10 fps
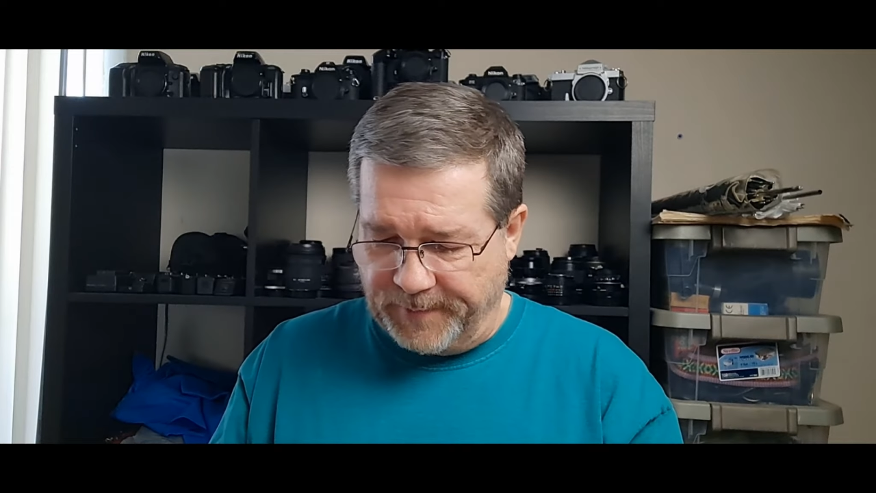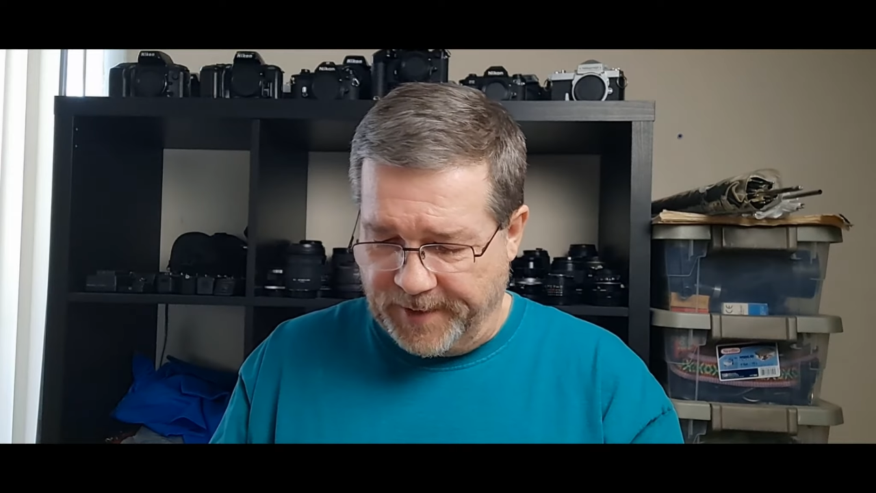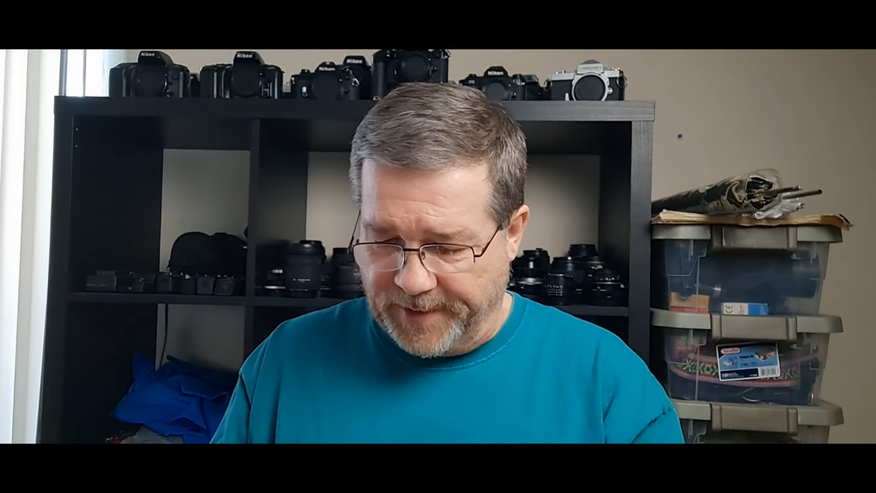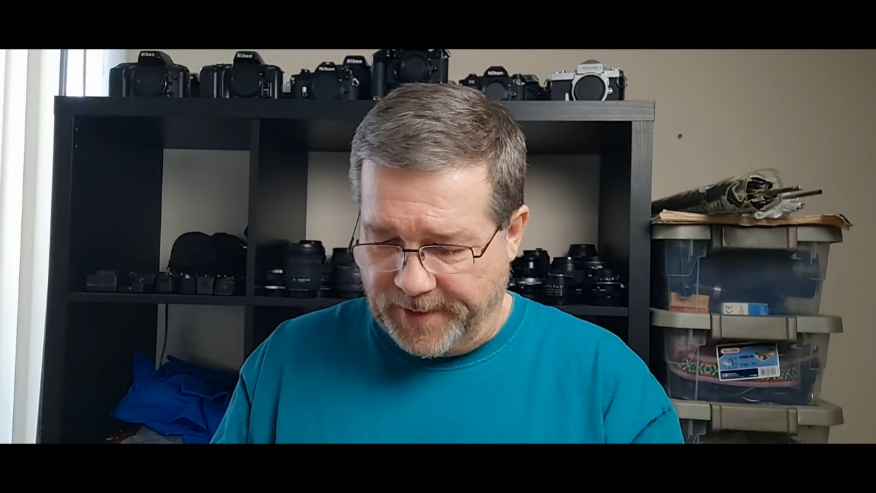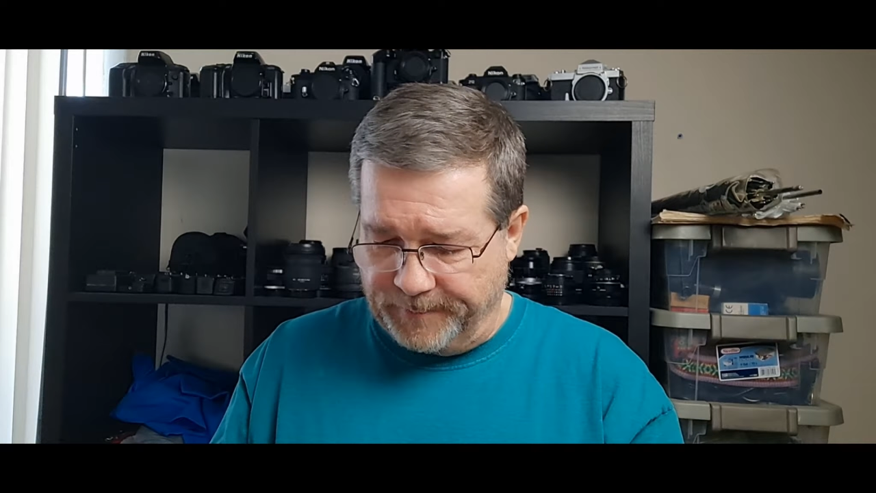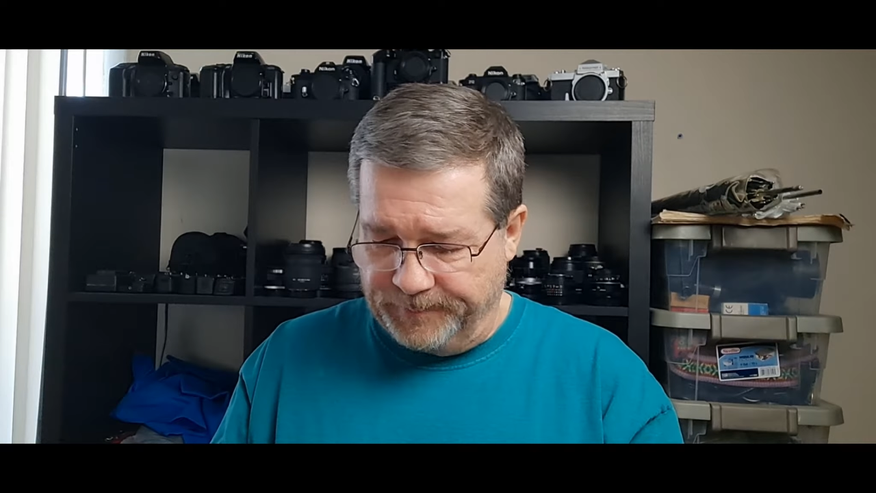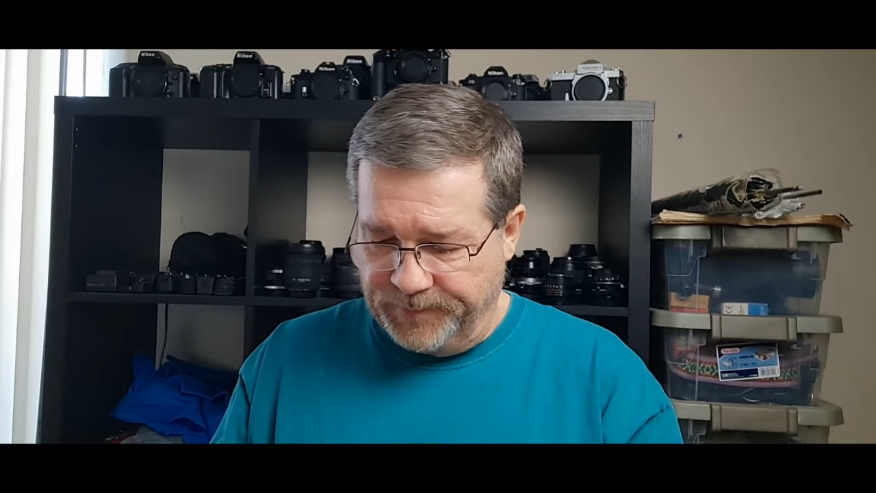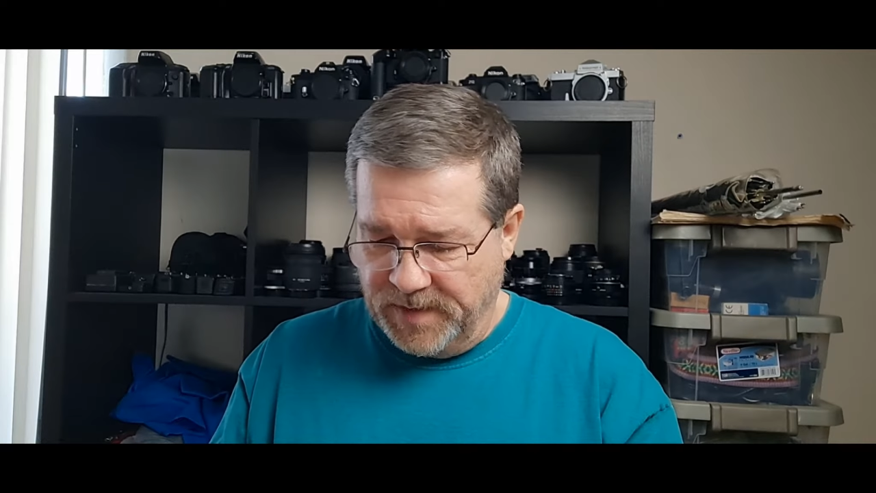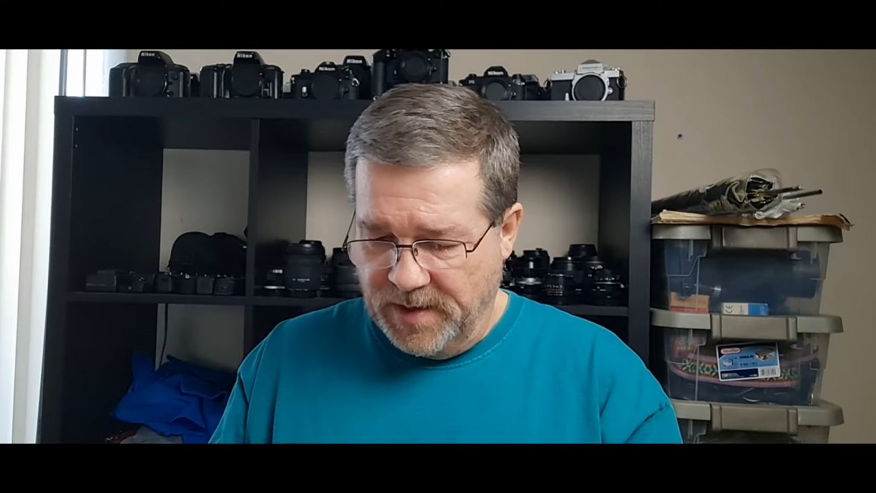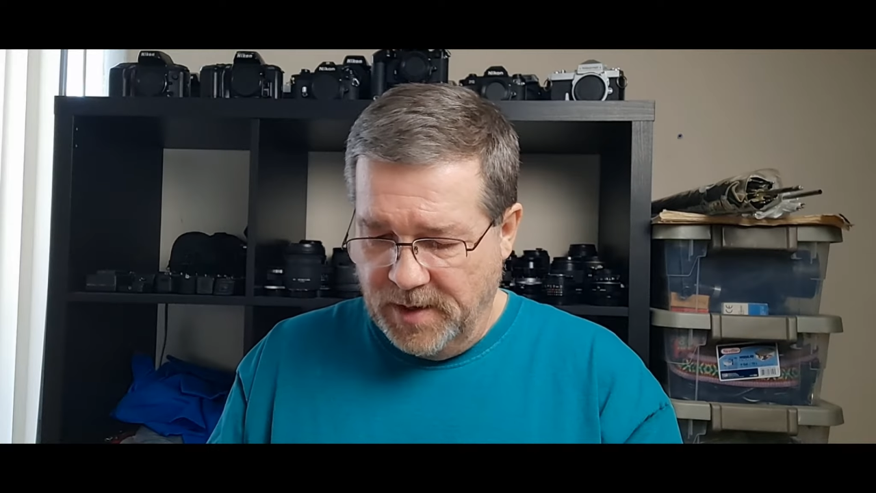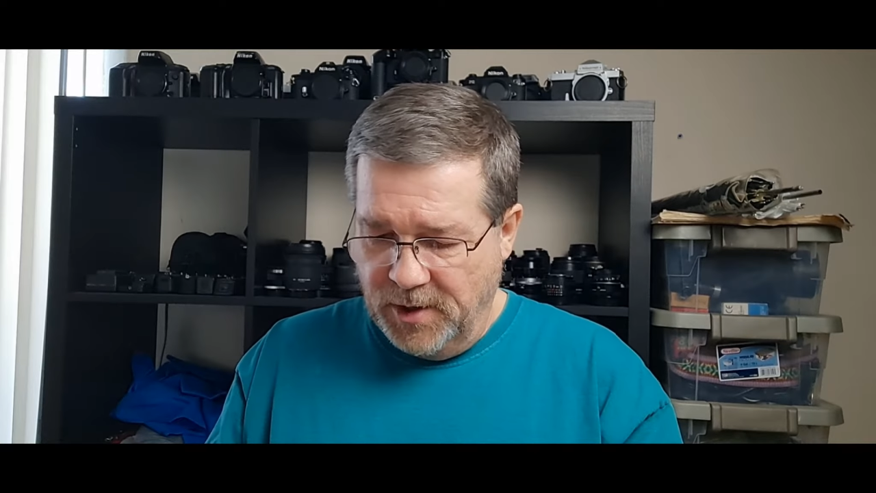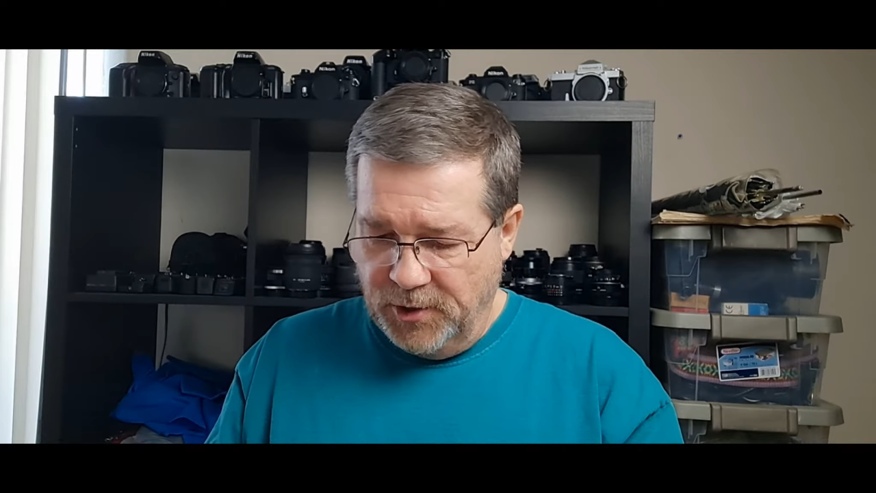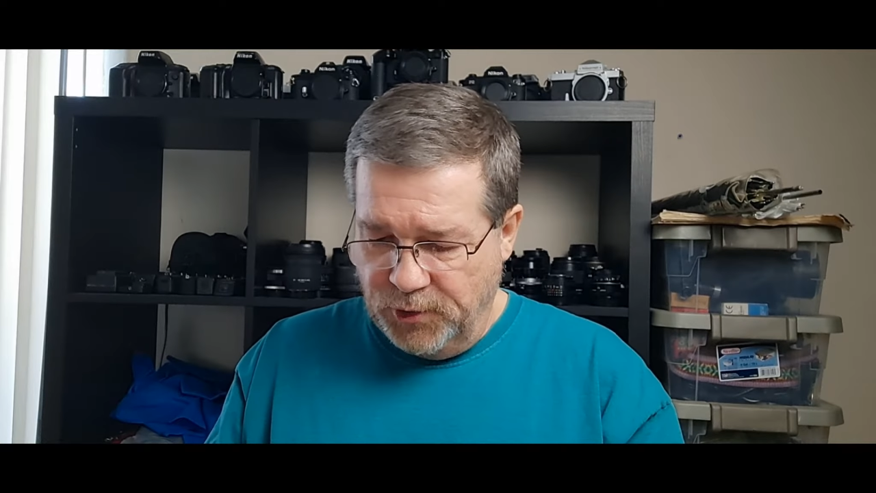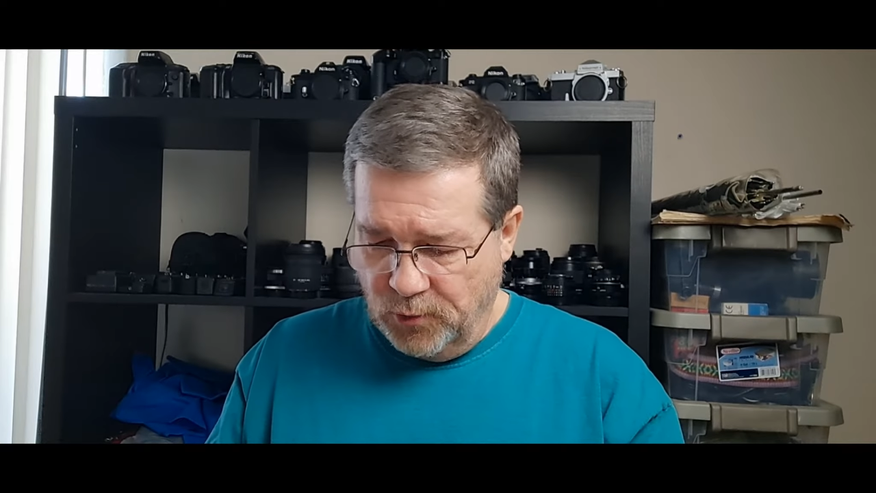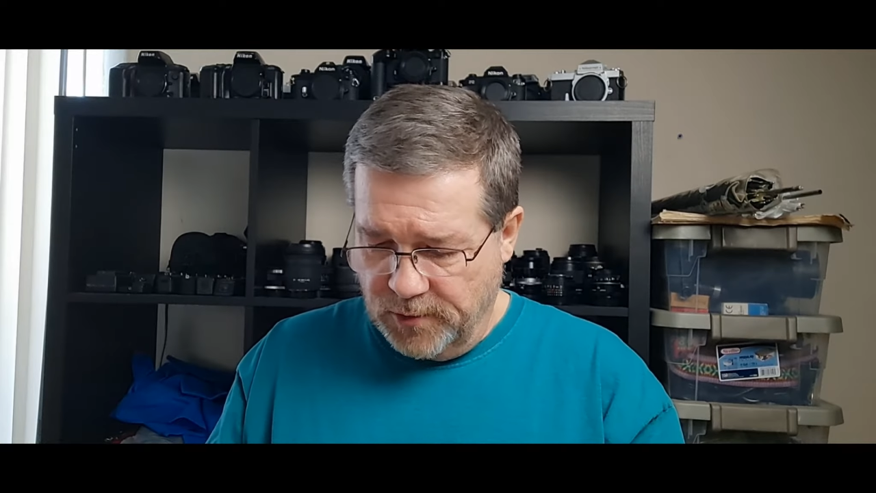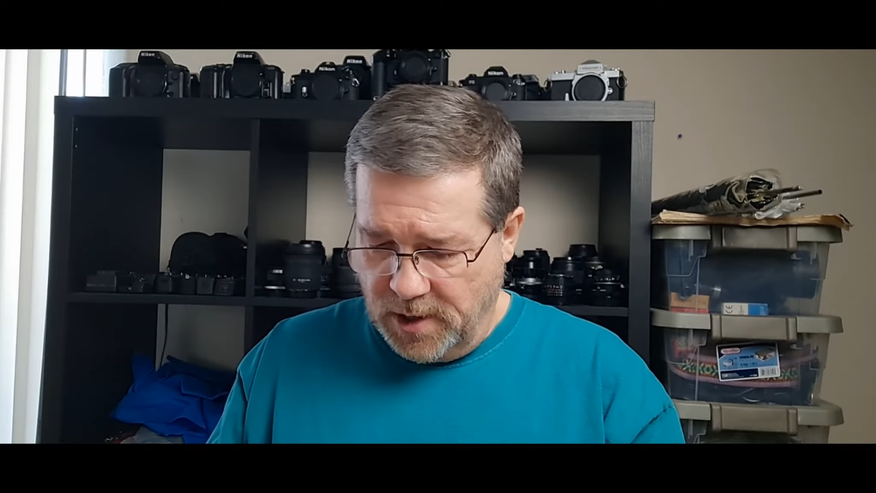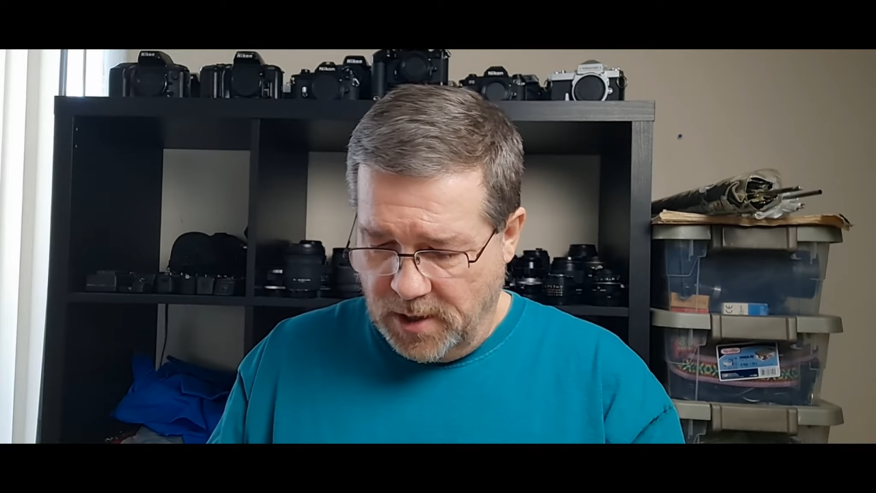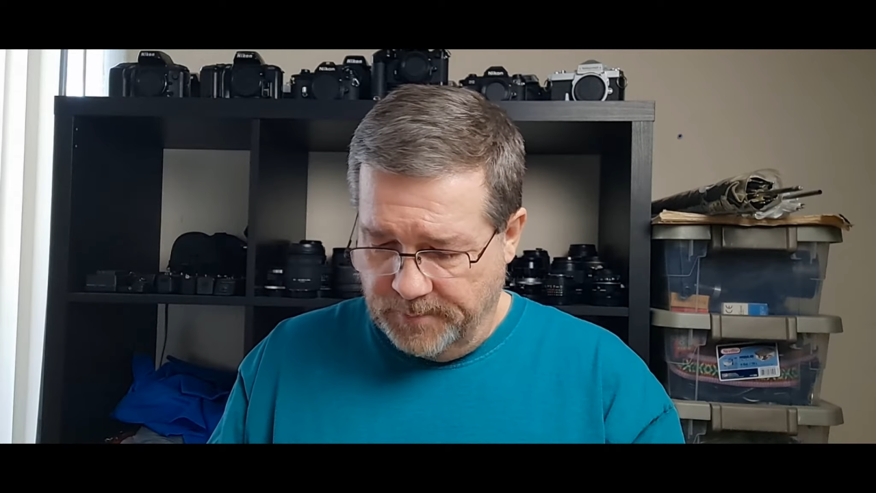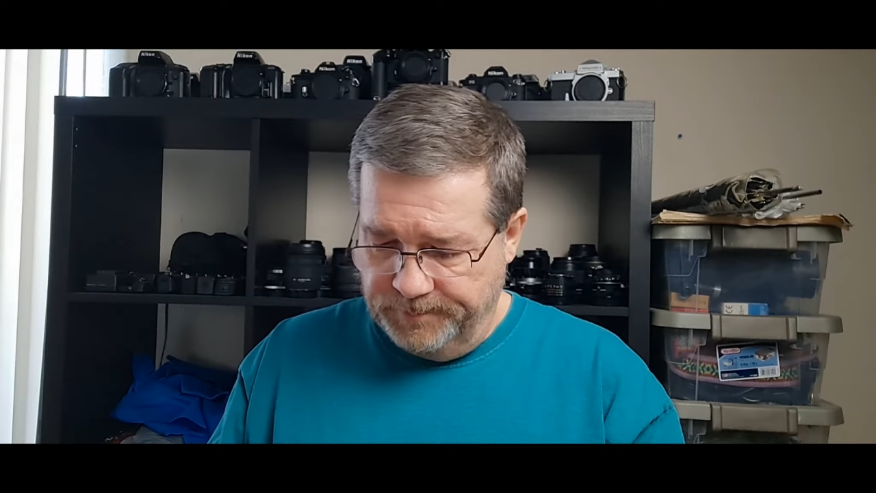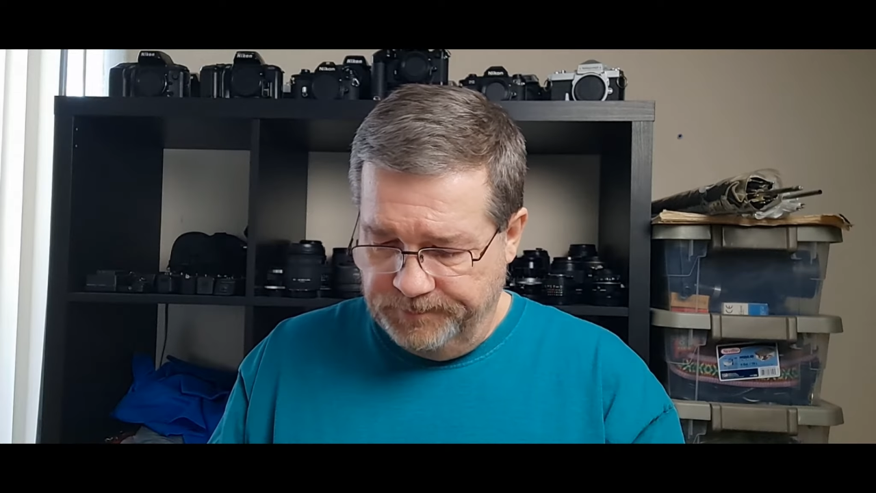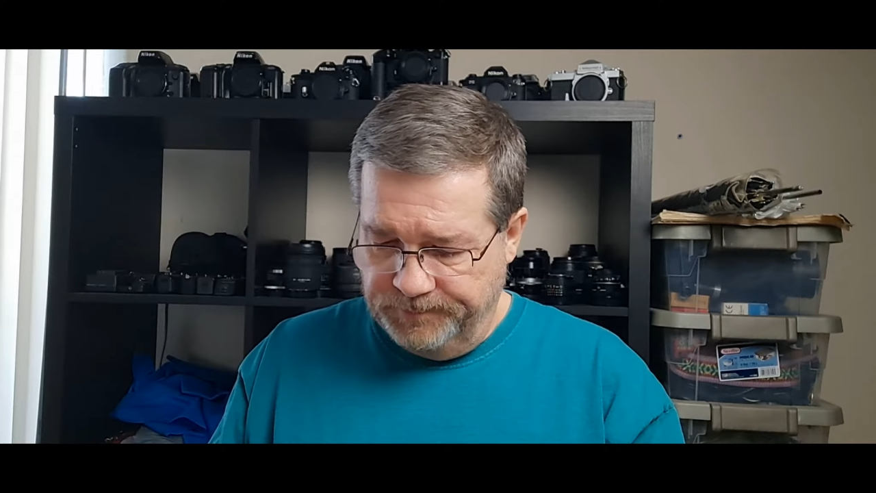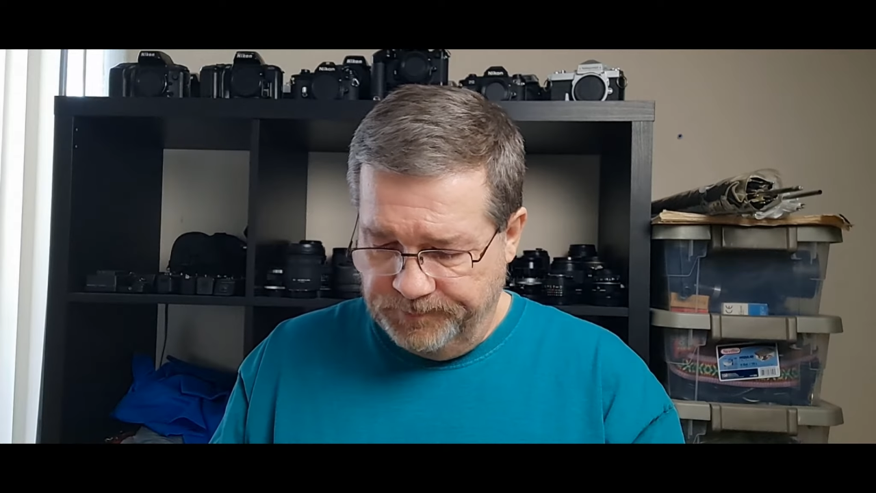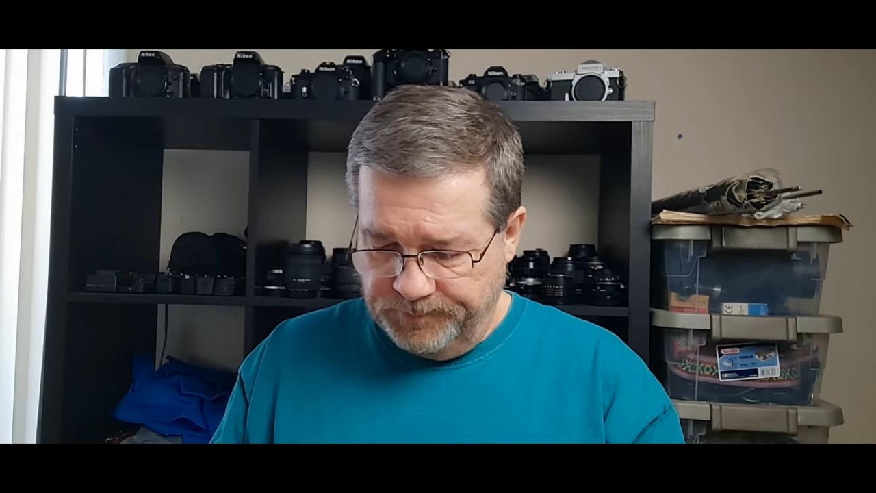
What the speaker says: but your um